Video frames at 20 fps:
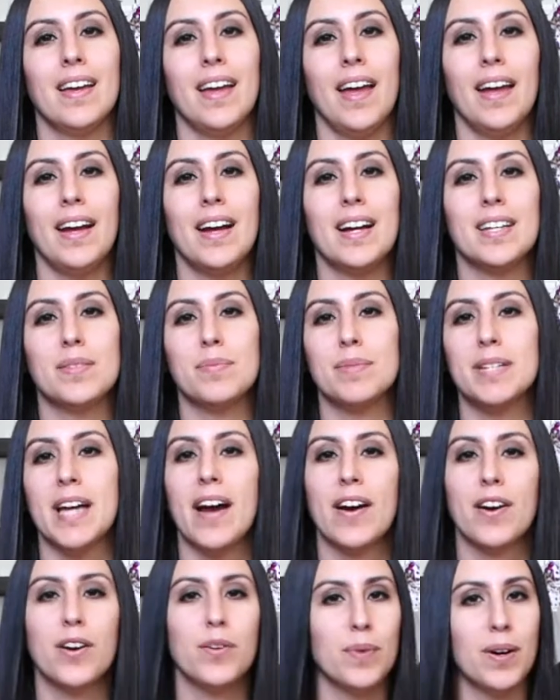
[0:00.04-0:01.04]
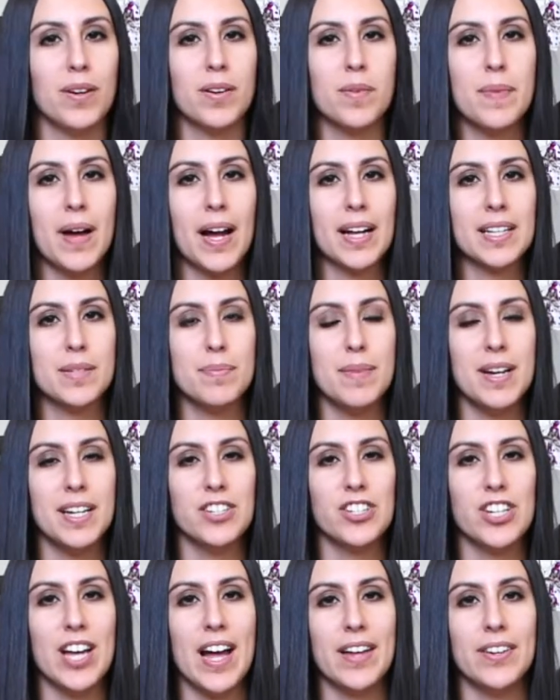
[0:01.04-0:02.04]
Hey guys, I'm Tara. Welcome back to my
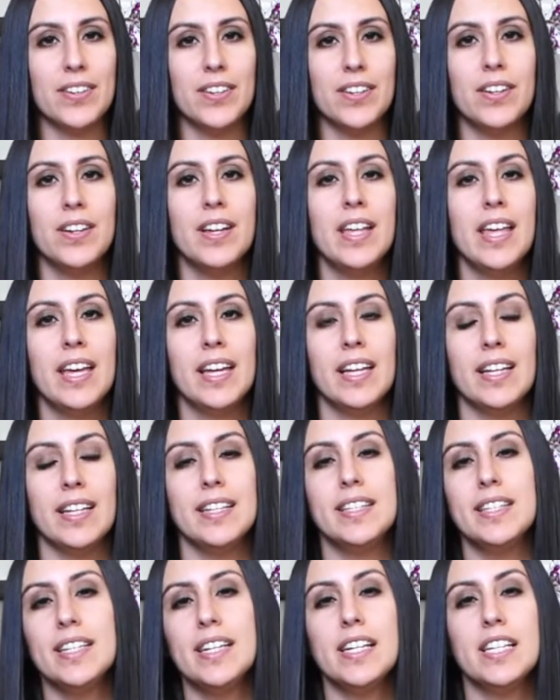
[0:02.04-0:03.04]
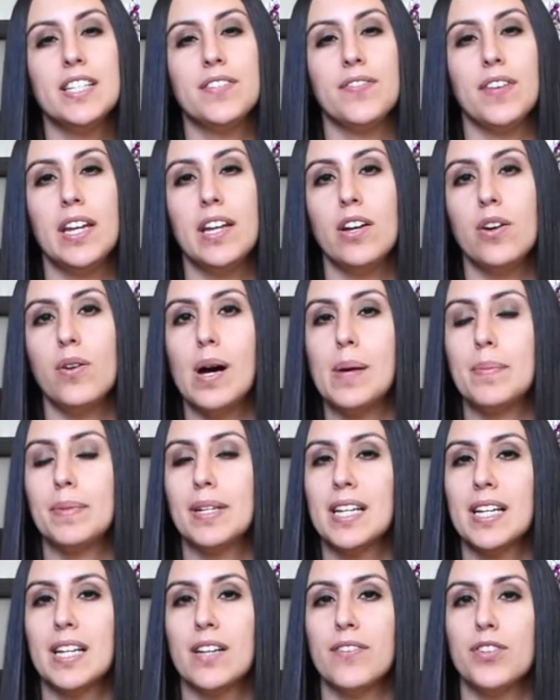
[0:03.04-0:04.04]
channel. In today's video, I'm going
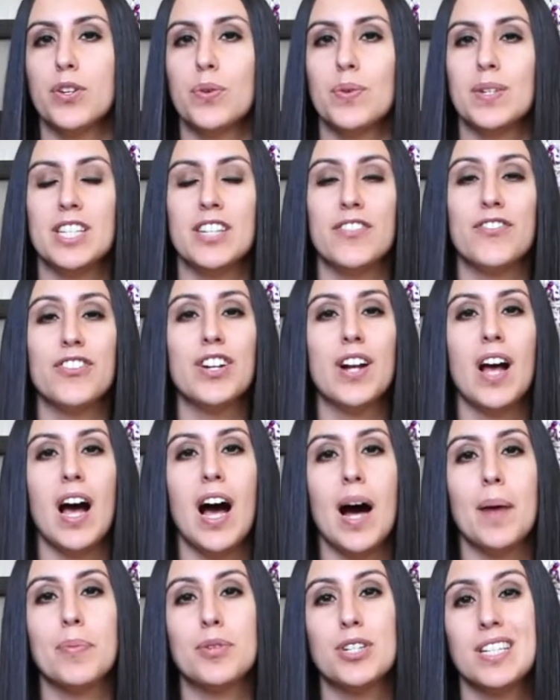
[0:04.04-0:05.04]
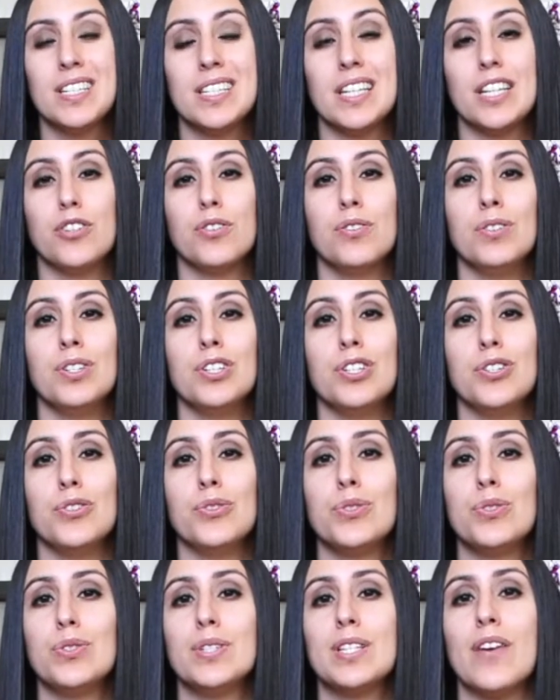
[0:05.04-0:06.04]
to give you different options that you can
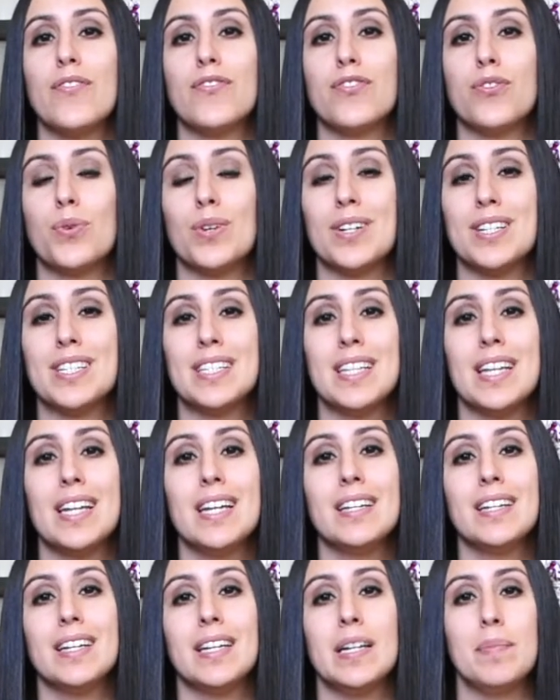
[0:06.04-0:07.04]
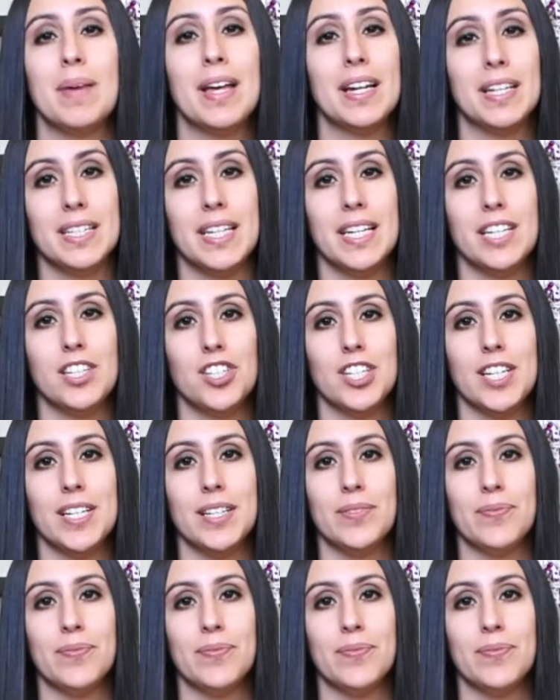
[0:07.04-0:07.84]
use for sitting in meditation.